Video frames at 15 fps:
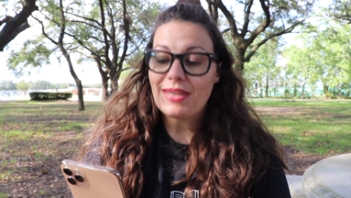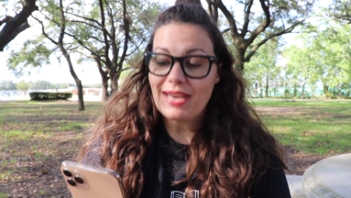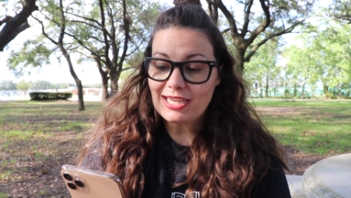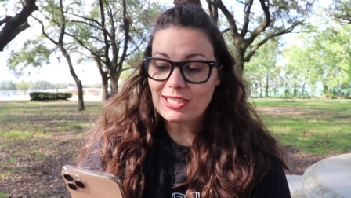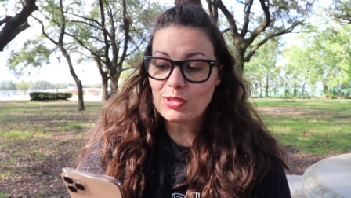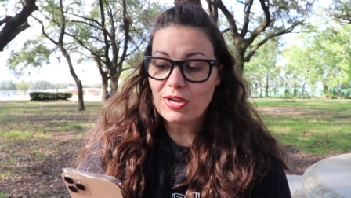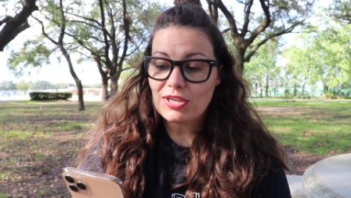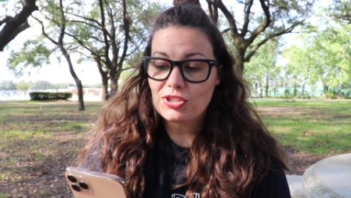The
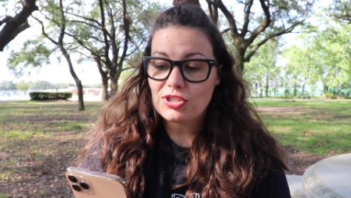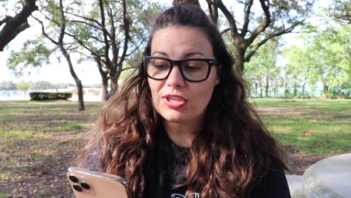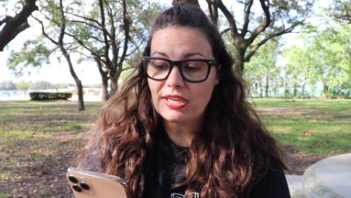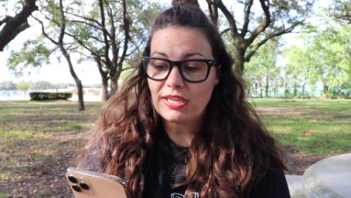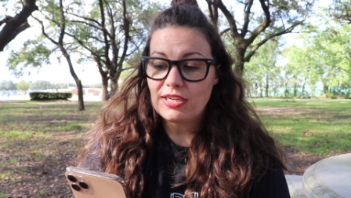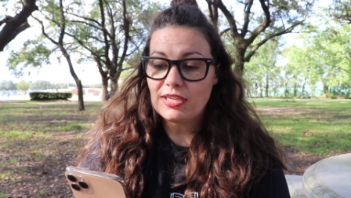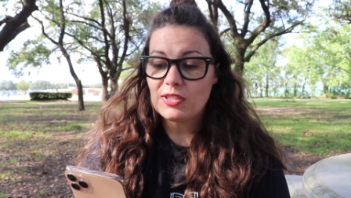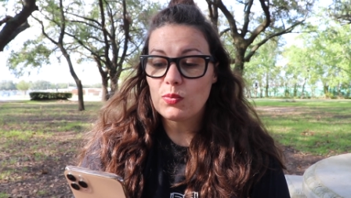next question
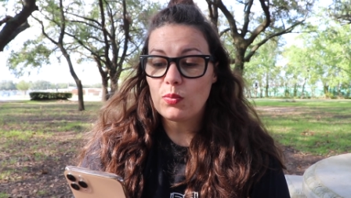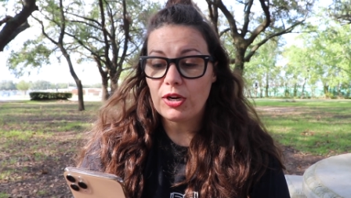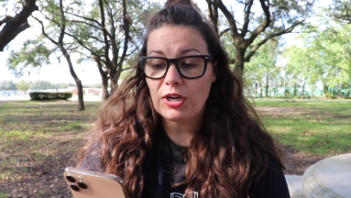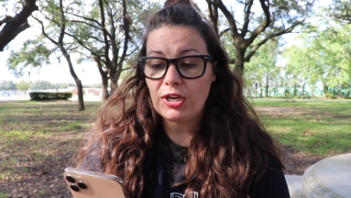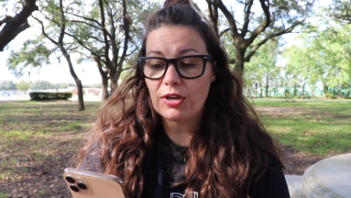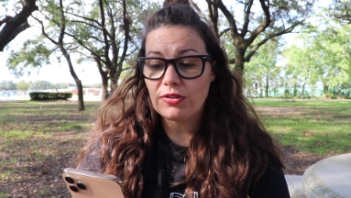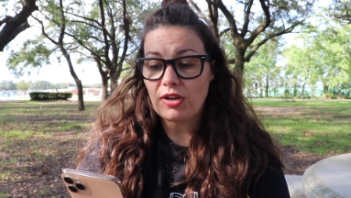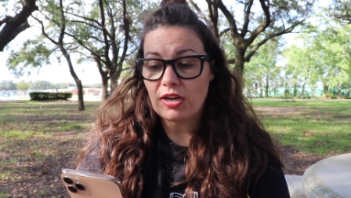is, what are
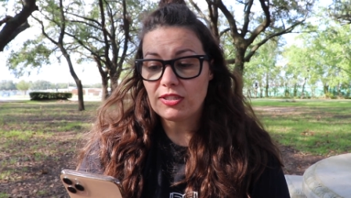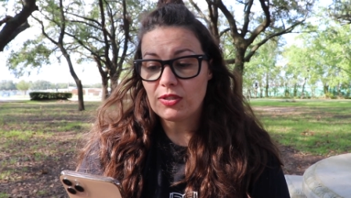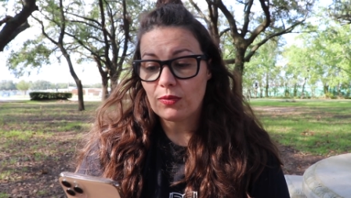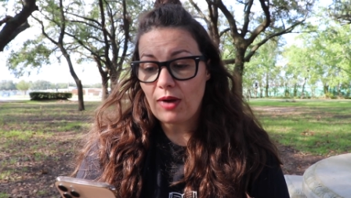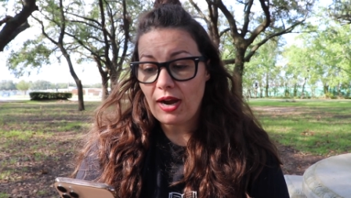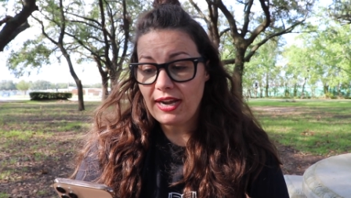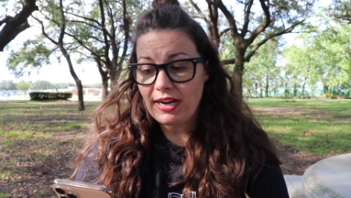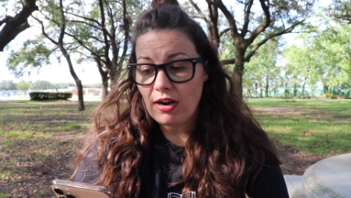your thoughts
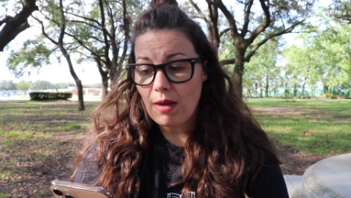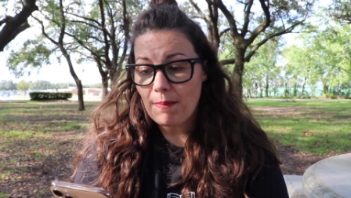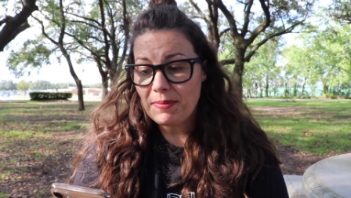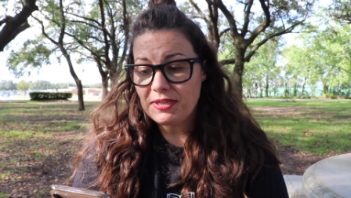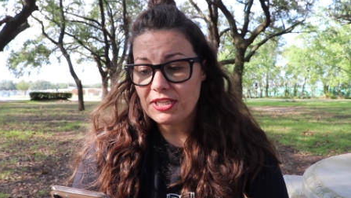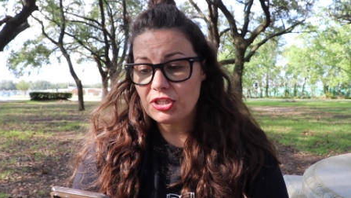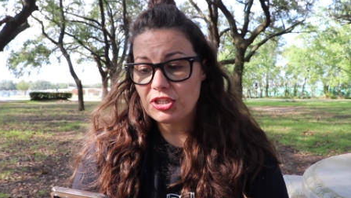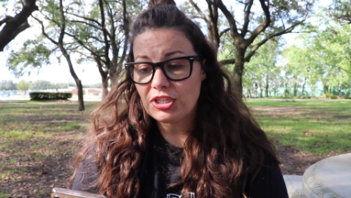on writing
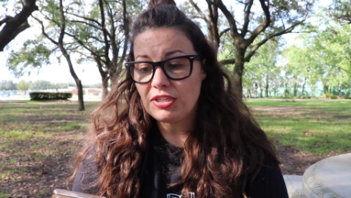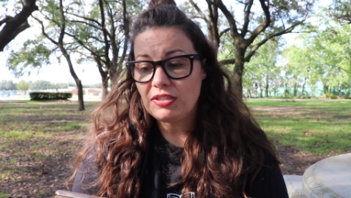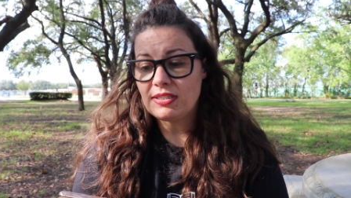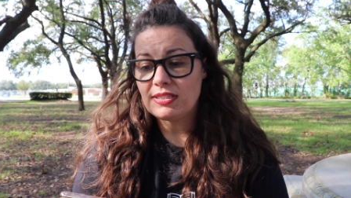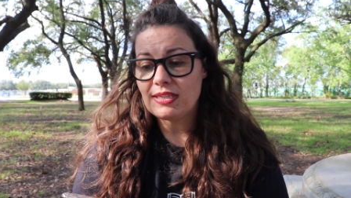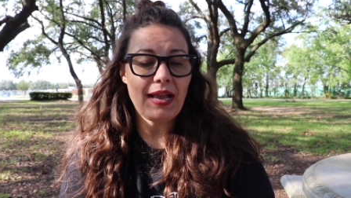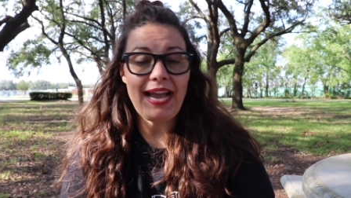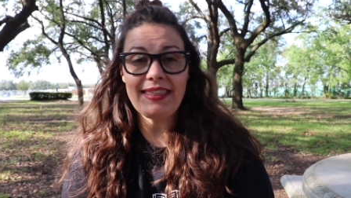
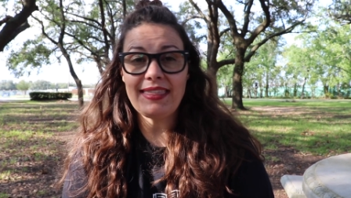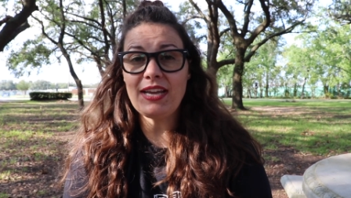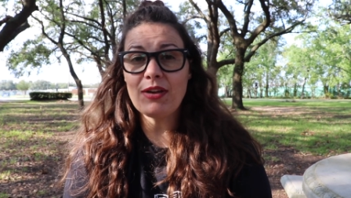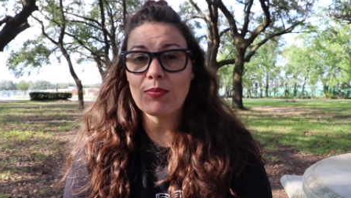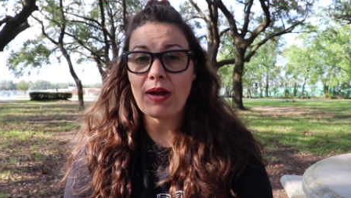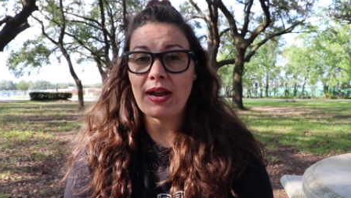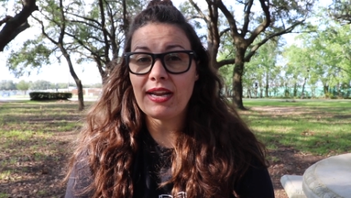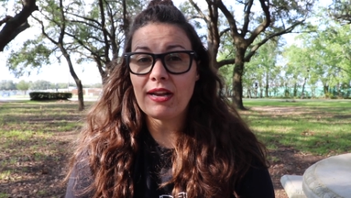competitions? I
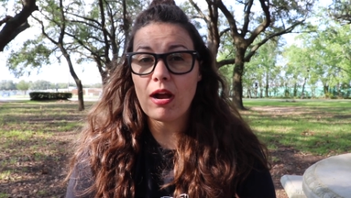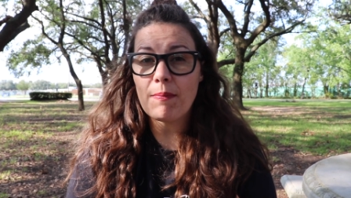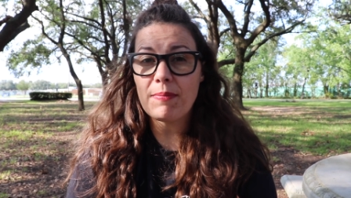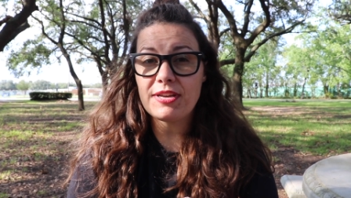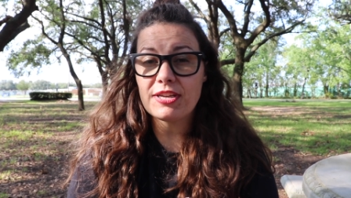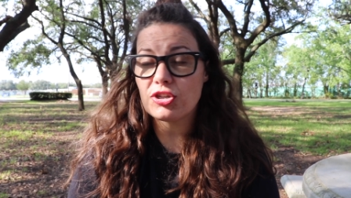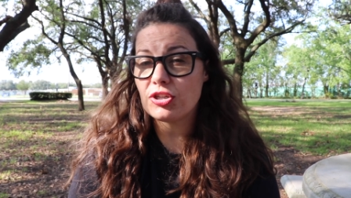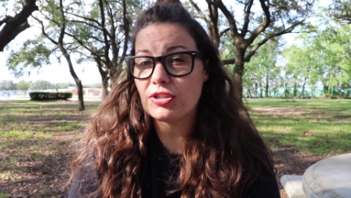think writing
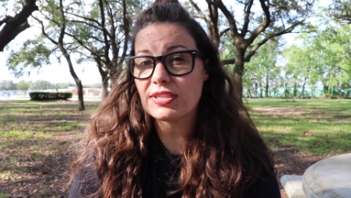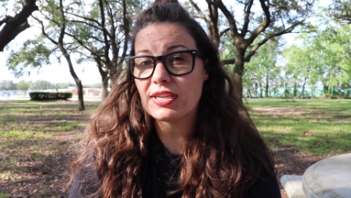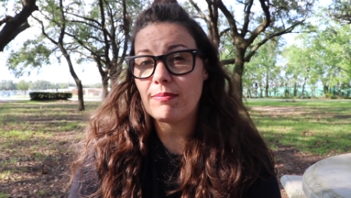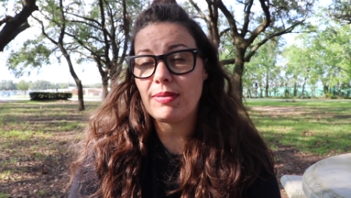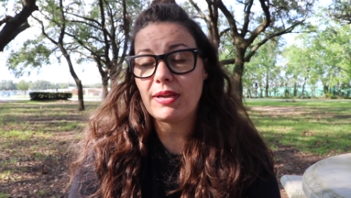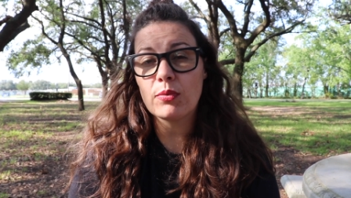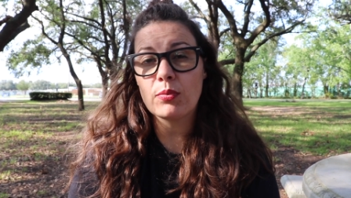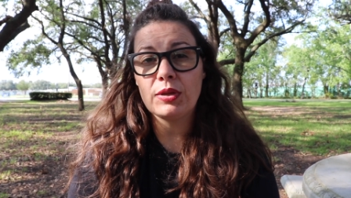competitions can
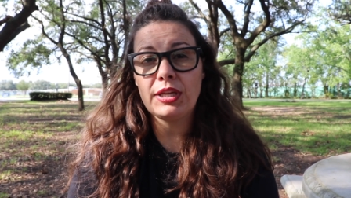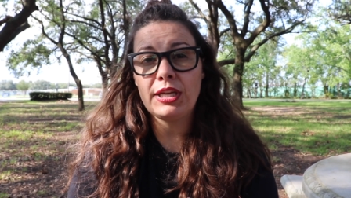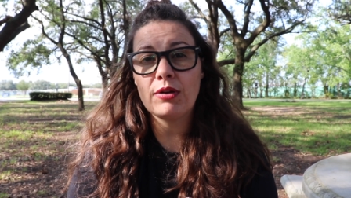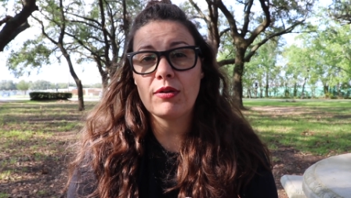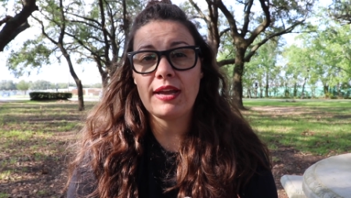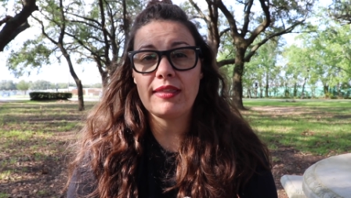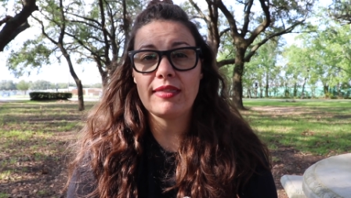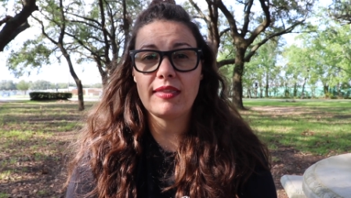be a really
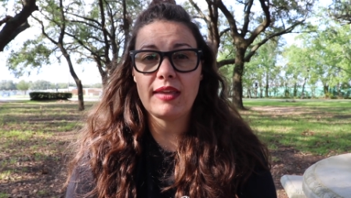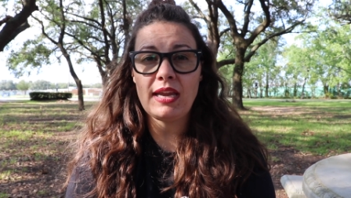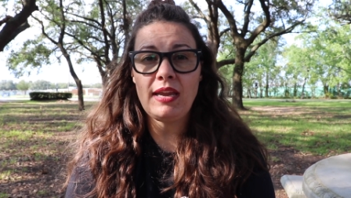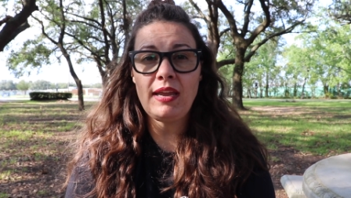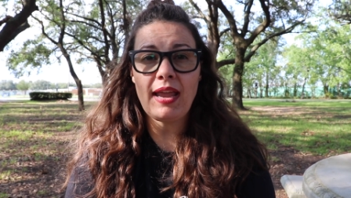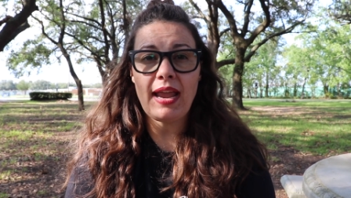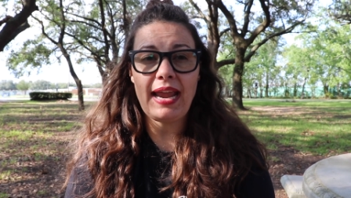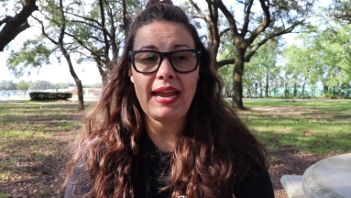great
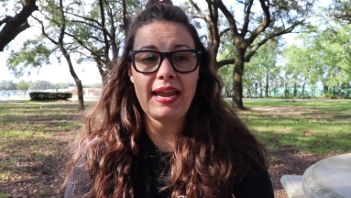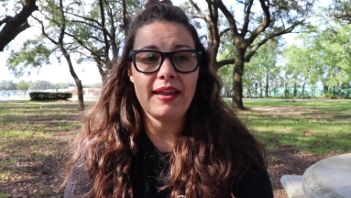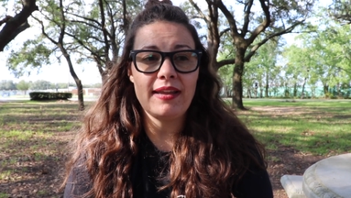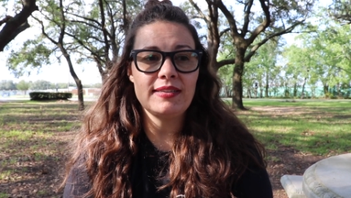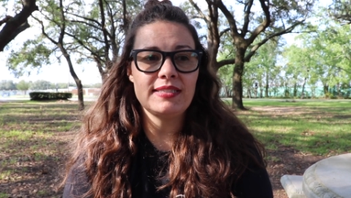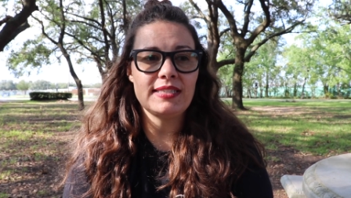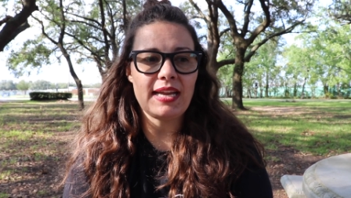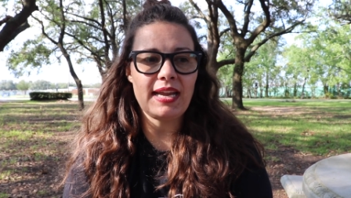thing,
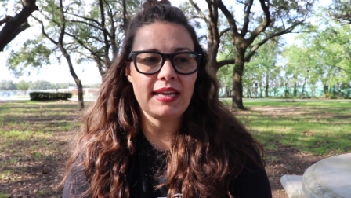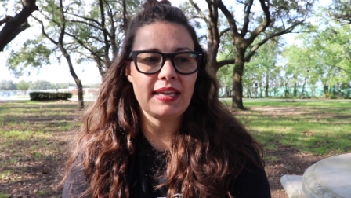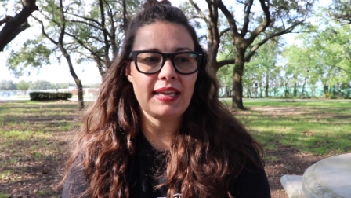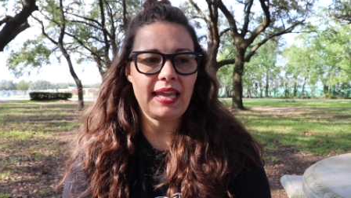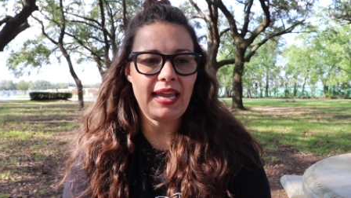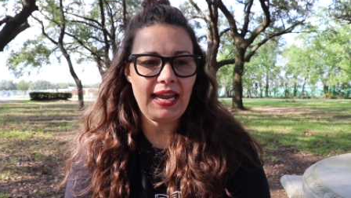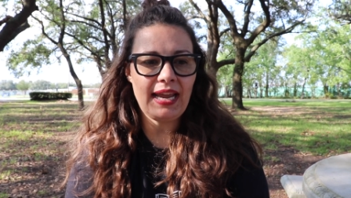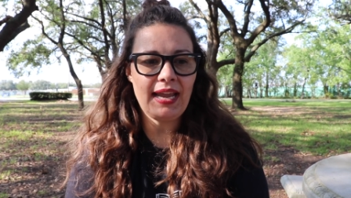and it
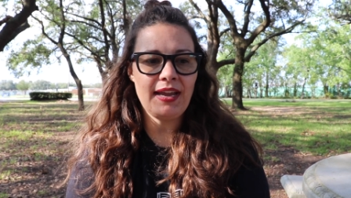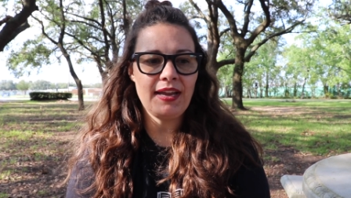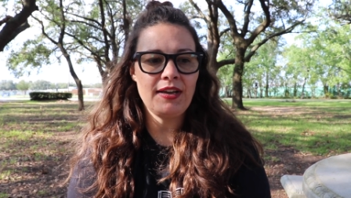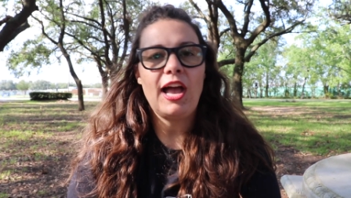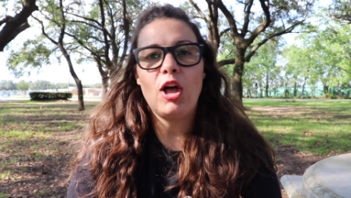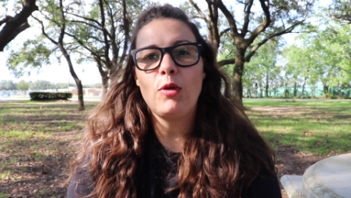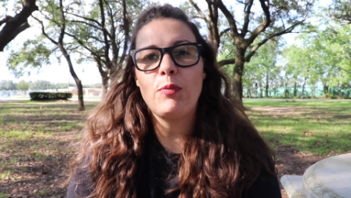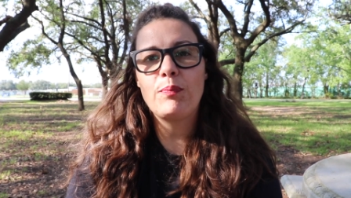can
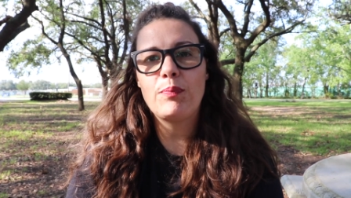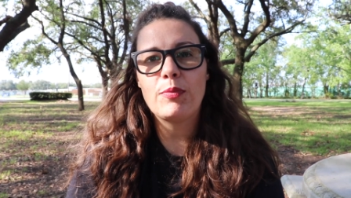help